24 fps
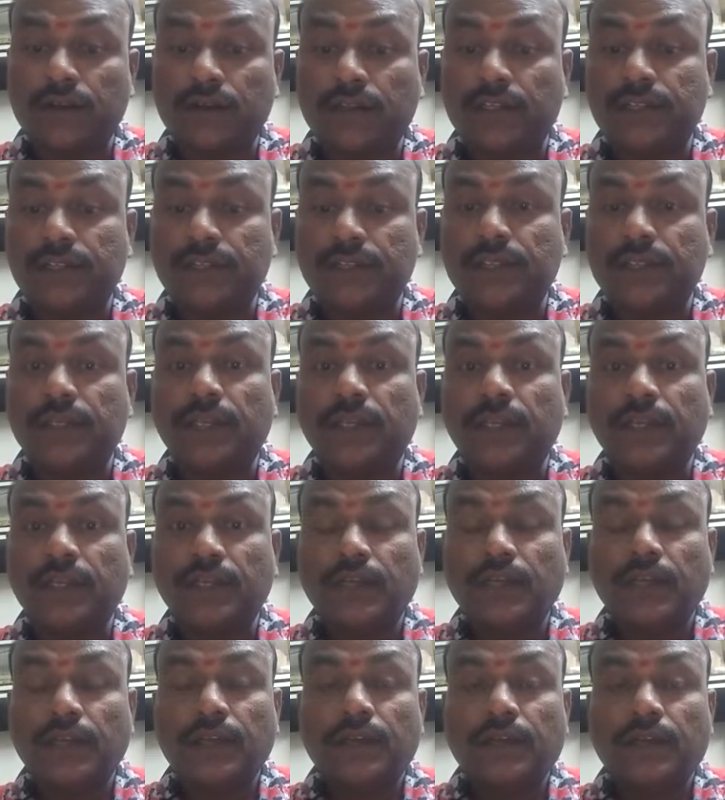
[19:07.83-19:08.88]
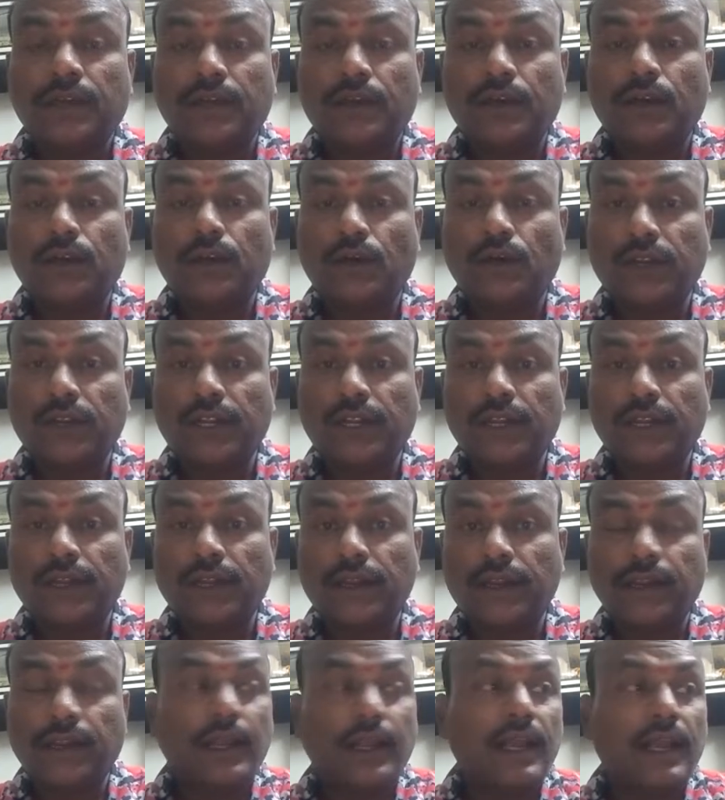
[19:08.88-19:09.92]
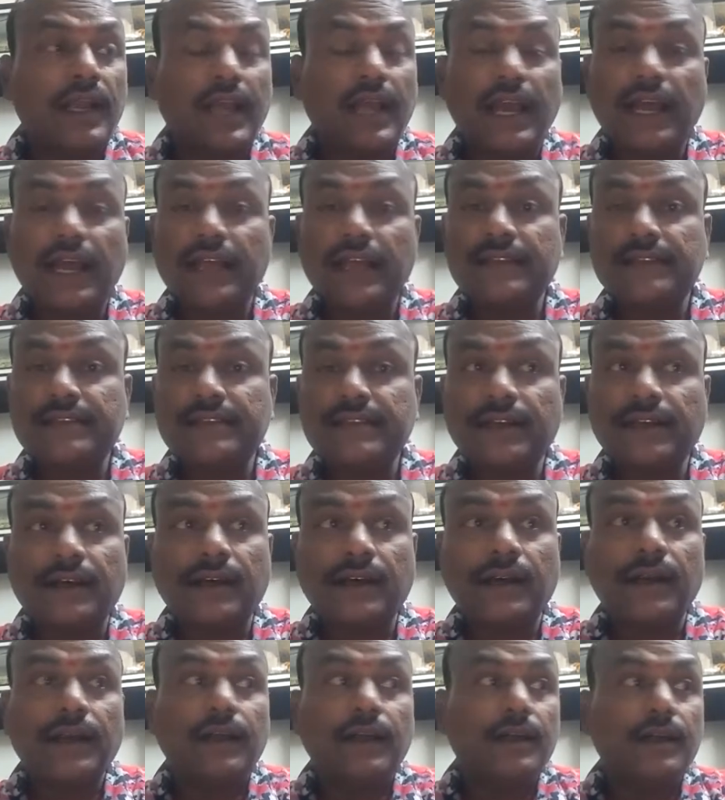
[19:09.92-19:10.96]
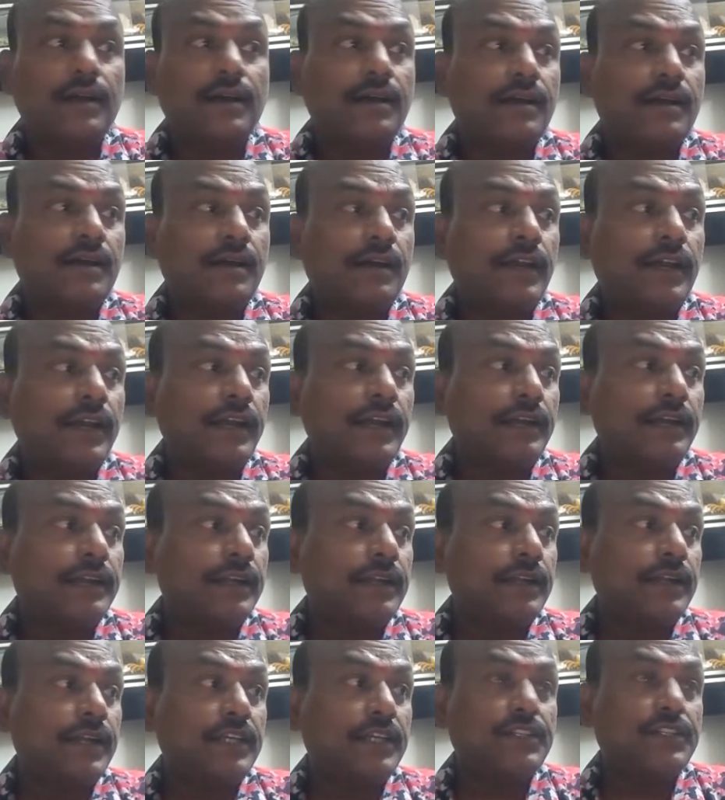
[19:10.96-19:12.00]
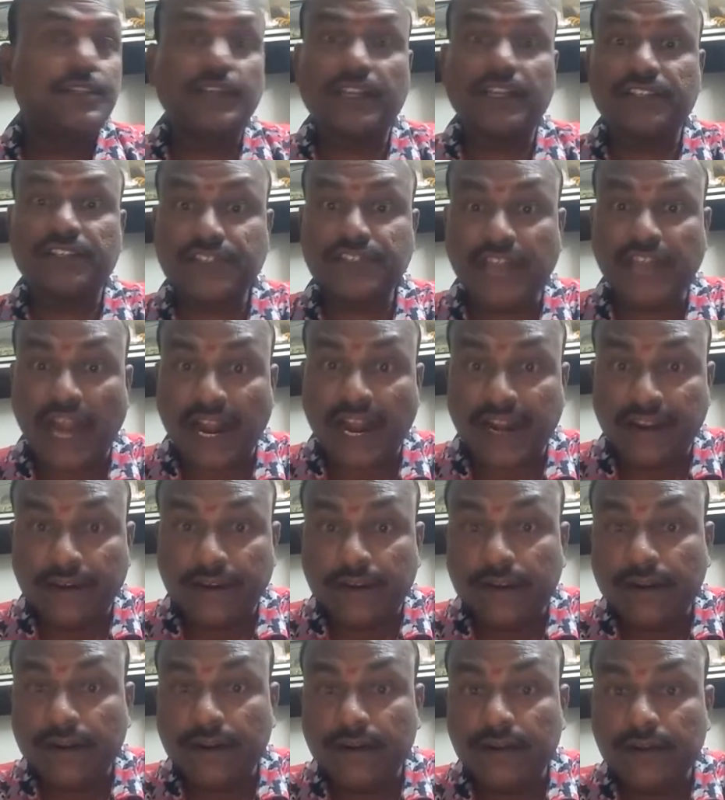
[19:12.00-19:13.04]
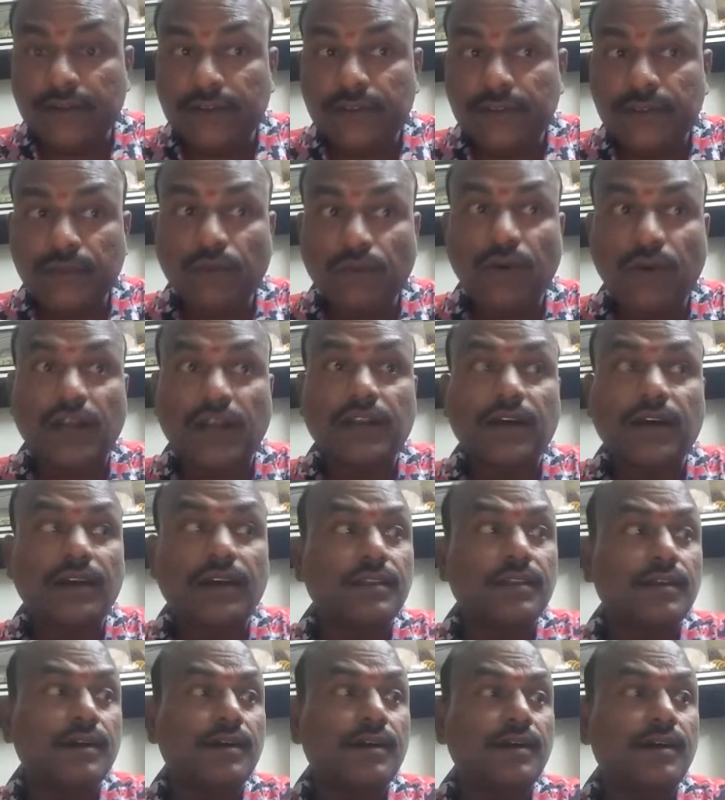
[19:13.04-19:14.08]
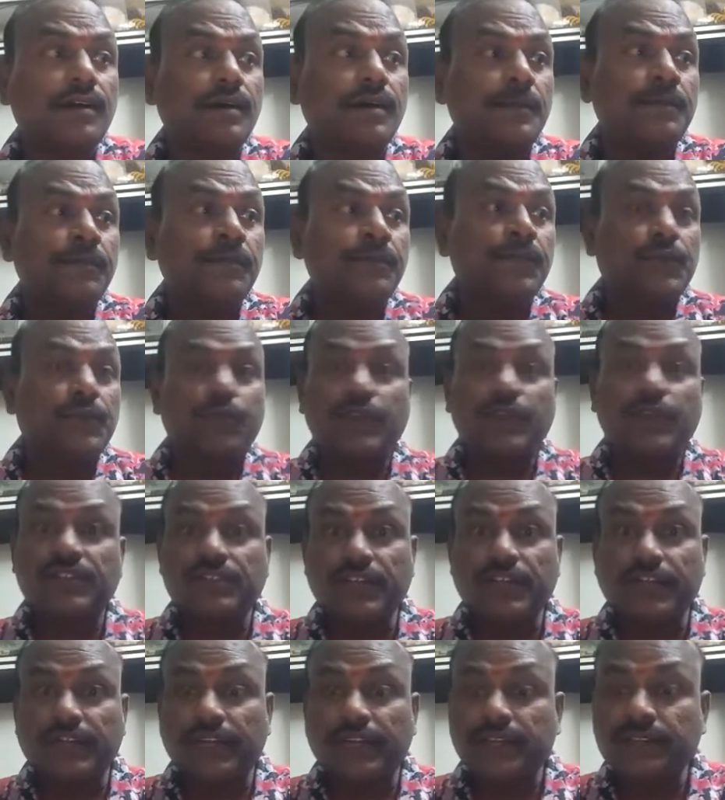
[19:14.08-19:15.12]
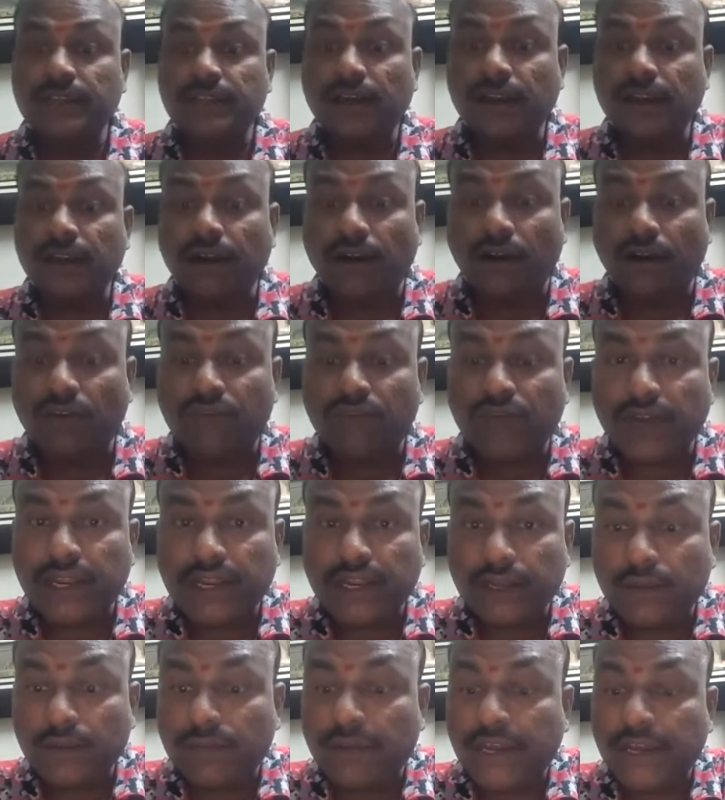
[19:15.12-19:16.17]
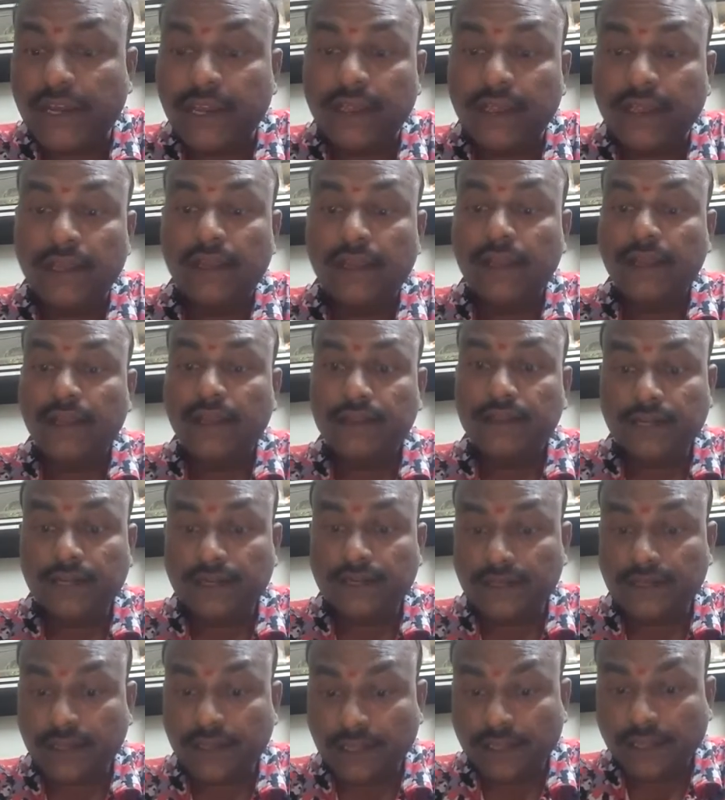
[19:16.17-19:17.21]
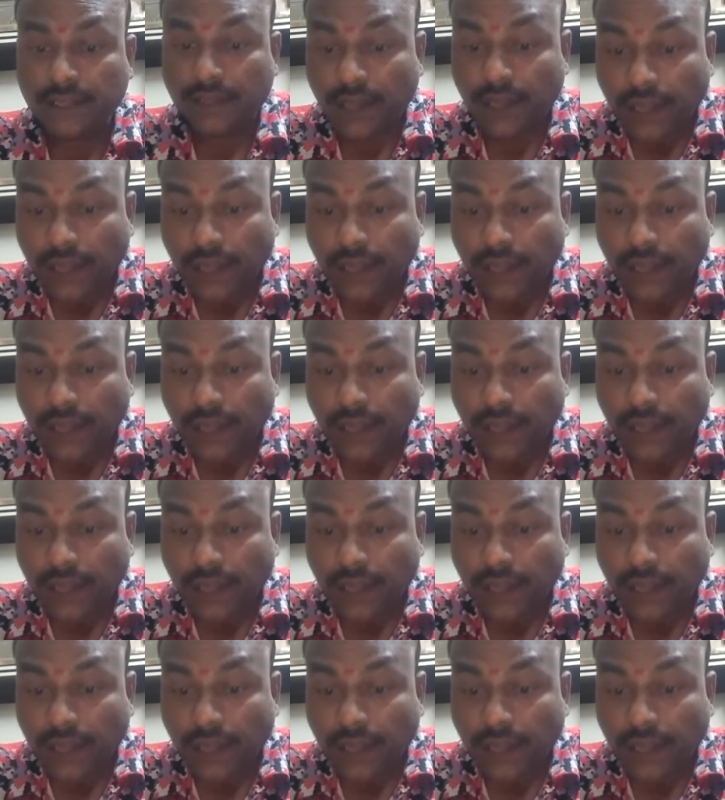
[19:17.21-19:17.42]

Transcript: this hotel has the international standards? What are the facilities are offering by that